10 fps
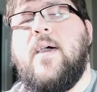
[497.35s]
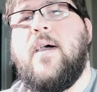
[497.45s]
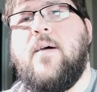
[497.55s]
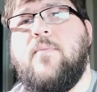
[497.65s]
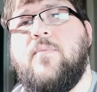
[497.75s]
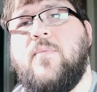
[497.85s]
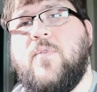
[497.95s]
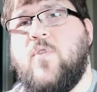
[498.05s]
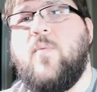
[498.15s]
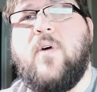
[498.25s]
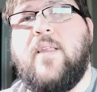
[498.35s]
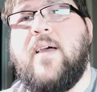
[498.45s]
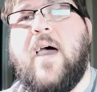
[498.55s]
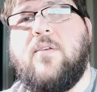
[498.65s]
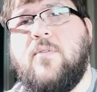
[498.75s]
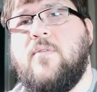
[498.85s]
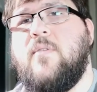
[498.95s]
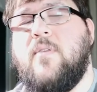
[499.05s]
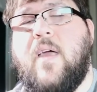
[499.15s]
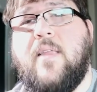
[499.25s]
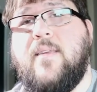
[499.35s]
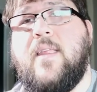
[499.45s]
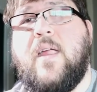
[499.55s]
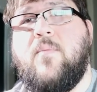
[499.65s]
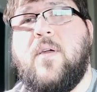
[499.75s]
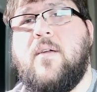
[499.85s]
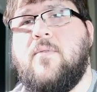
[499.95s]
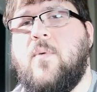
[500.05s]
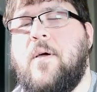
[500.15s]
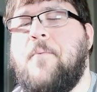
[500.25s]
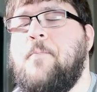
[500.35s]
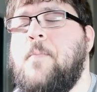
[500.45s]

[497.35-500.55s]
AAA titles at 1080p as well.